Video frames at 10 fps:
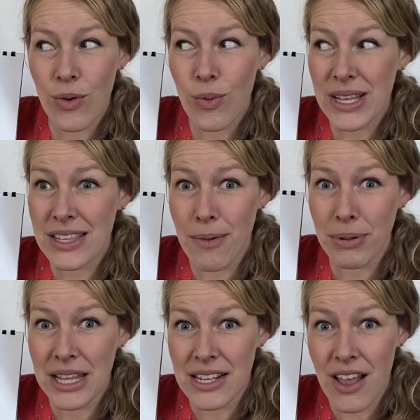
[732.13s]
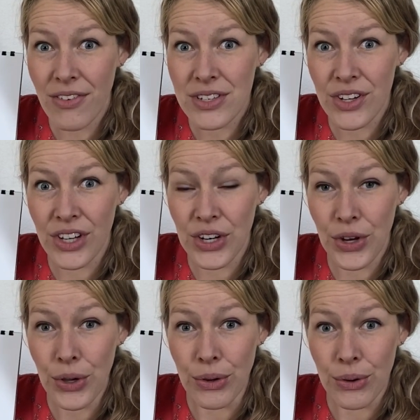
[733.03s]
What's that police officer gonna
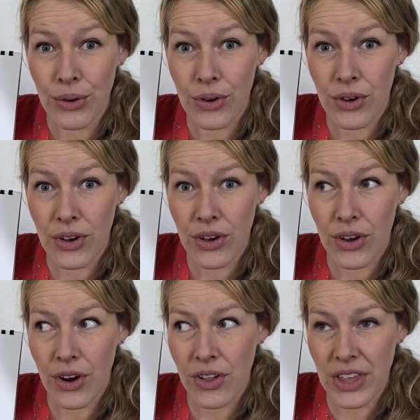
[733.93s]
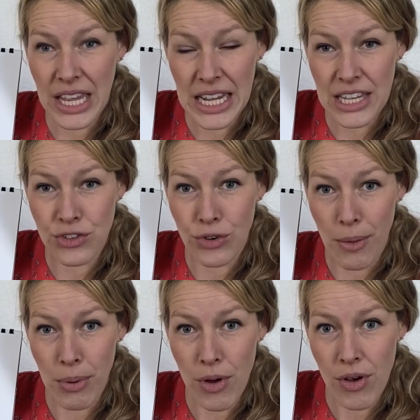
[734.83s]
do? Are they gonna get in
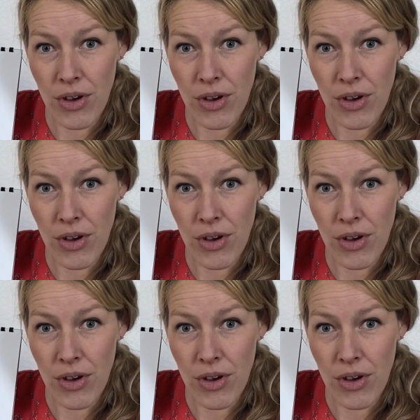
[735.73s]
trouble?